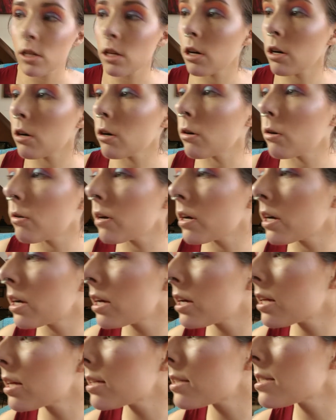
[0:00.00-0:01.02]
So
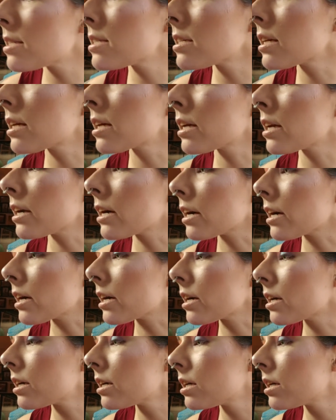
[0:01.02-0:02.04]
let's see
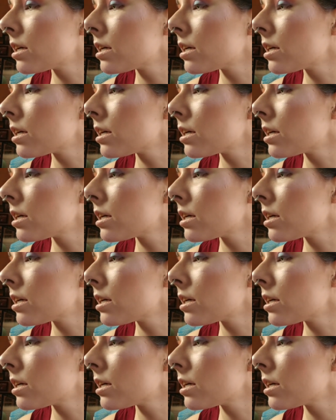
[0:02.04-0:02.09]
here.